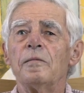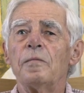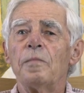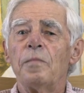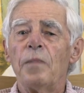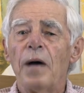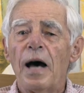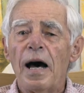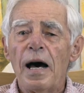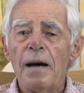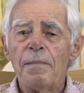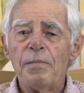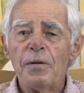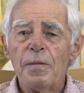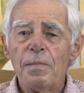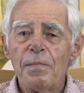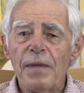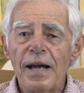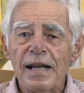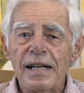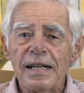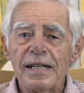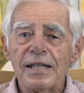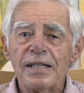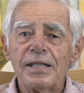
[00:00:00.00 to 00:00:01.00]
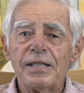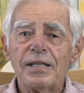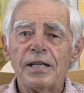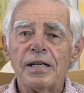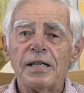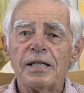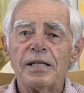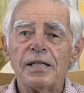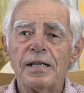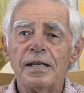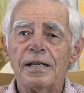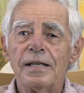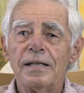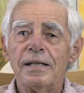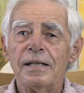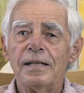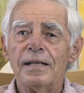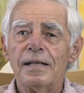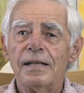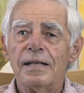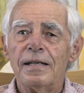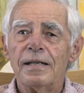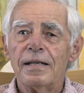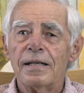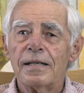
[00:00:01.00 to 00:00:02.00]
Baba makes it
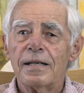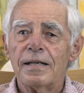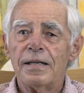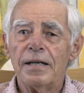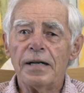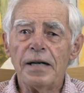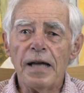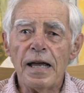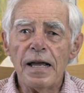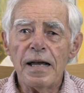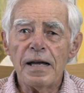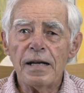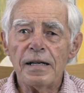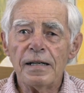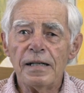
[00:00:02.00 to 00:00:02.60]
clear